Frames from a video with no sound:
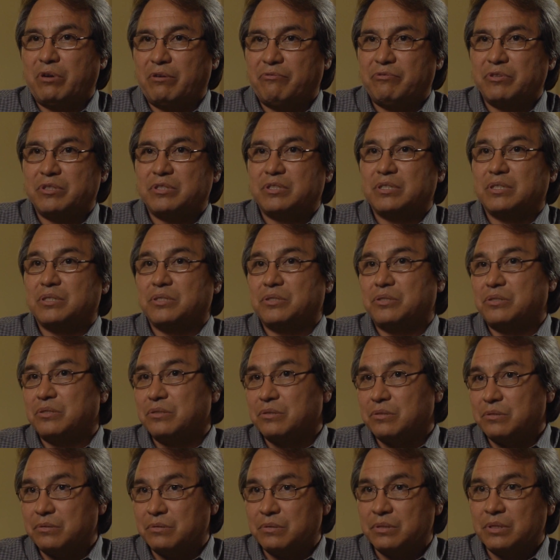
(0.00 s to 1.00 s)
references
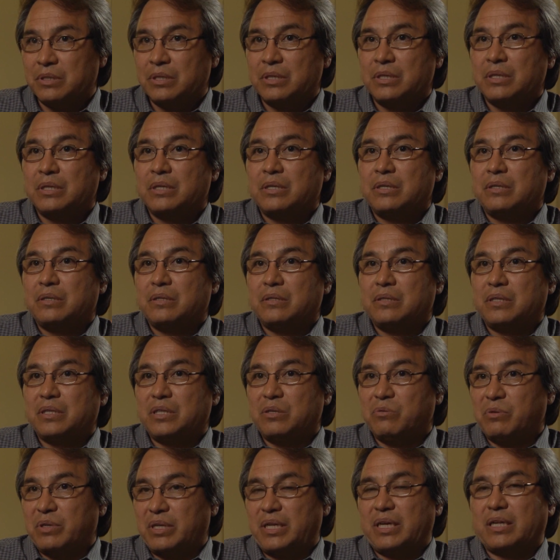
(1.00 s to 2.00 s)
to the
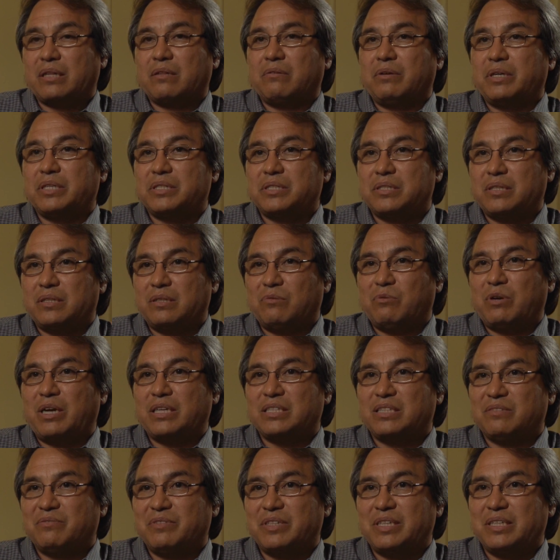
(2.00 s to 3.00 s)
UN Declaration on the
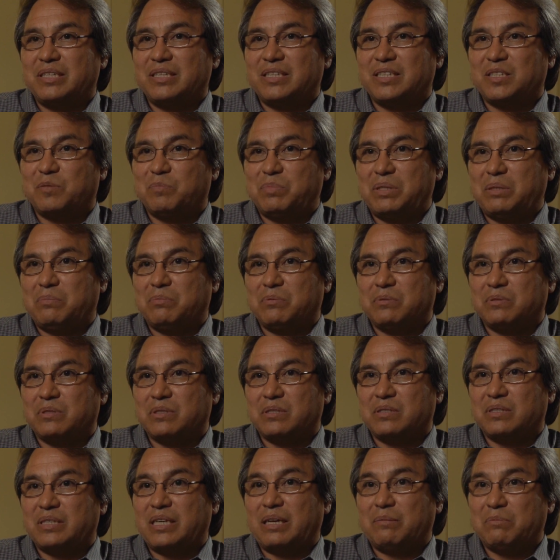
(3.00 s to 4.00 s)
Rights of Indigenous Peoples,
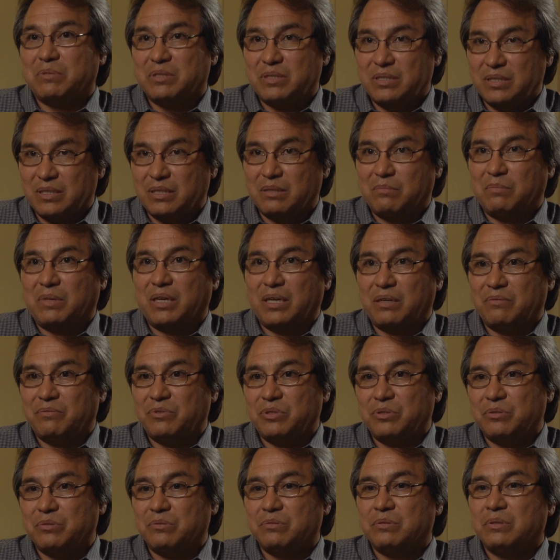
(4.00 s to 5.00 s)
establishing, in my
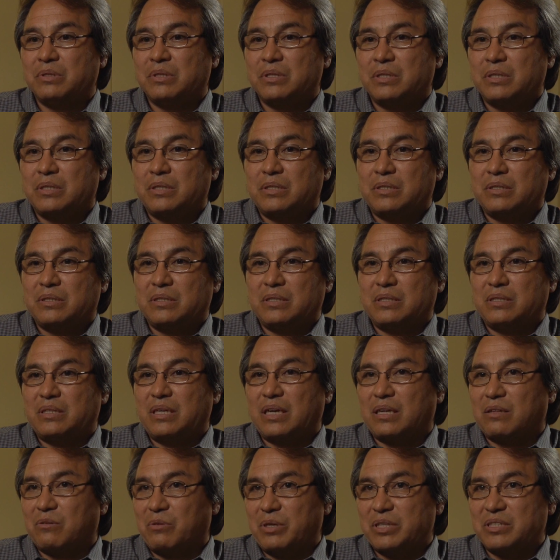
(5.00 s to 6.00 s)
view, the
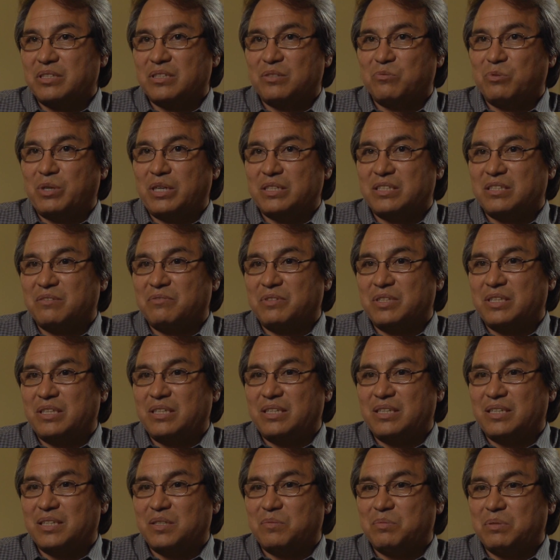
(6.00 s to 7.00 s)
Declaration on the Rights of
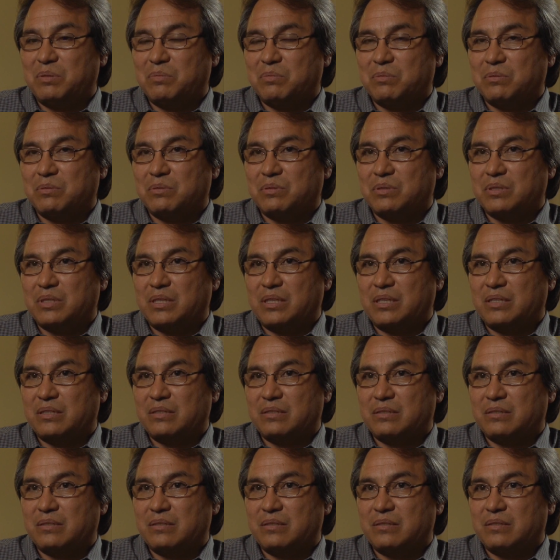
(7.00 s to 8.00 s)
Indigenous Peoples
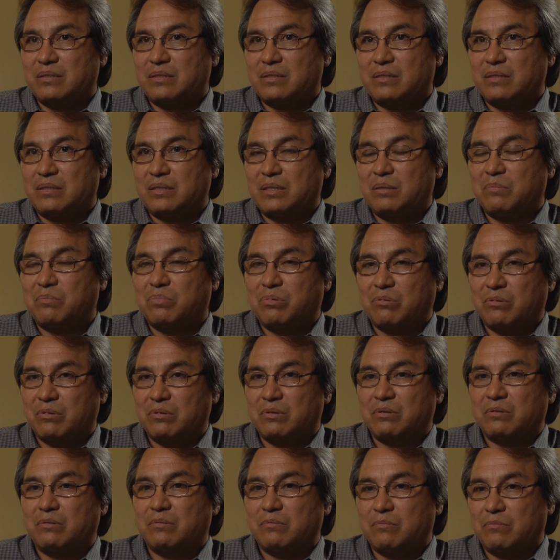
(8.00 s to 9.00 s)
as an
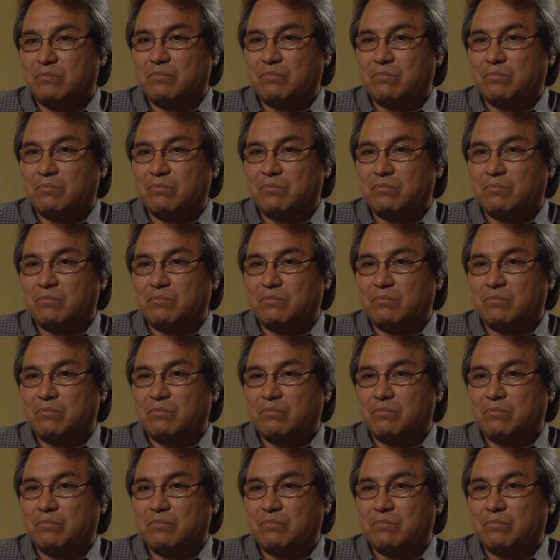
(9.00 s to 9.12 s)
important